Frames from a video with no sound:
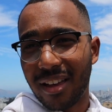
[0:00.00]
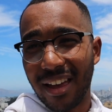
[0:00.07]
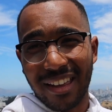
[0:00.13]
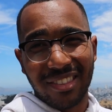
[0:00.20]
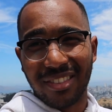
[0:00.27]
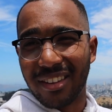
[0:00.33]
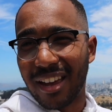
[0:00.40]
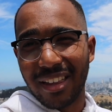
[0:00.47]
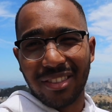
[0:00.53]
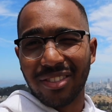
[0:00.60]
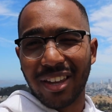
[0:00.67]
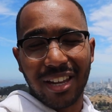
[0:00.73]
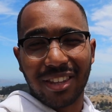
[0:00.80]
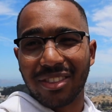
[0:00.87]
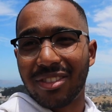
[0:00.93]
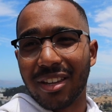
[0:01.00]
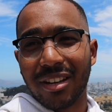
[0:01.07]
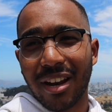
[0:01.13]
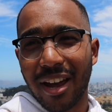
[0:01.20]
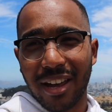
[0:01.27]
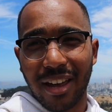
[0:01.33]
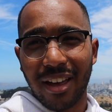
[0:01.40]
in like the
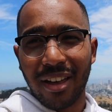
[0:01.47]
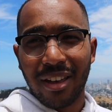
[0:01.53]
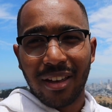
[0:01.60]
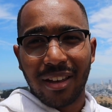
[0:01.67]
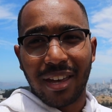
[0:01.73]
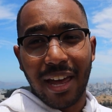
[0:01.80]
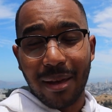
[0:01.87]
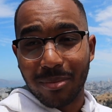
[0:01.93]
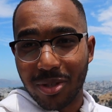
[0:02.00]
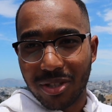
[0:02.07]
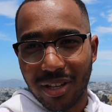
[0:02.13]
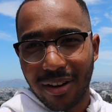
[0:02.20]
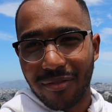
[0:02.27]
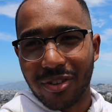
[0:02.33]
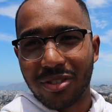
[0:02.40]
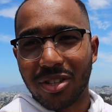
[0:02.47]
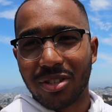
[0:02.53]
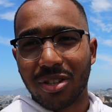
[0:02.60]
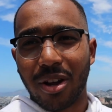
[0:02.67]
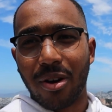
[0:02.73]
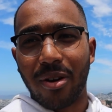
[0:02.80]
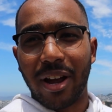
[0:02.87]
night, came to San
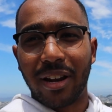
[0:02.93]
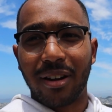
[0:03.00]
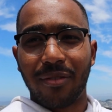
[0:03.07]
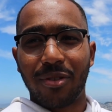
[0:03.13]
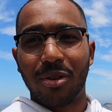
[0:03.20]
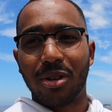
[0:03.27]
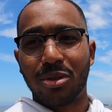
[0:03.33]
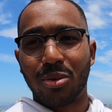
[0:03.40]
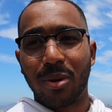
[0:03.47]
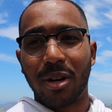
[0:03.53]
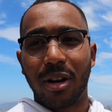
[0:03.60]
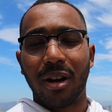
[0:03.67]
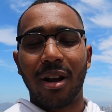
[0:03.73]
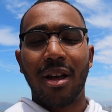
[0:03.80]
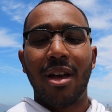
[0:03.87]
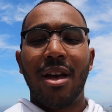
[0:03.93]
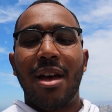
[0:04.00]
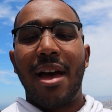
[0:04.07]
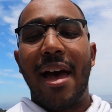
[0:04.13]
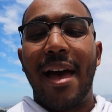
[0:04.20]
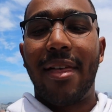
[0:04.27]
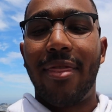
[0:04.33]
Francisco. I interviewed at Twitter,
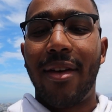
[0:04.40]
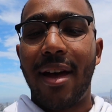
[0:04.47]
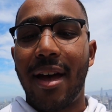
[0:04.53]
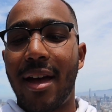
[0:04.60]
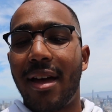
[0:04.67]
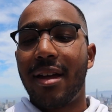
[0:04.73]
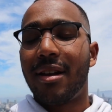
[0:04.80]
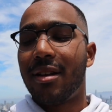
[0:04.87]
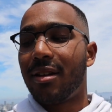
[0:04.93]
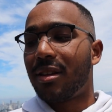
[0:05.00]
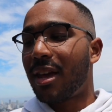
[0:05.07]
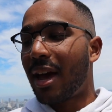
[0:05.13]
and then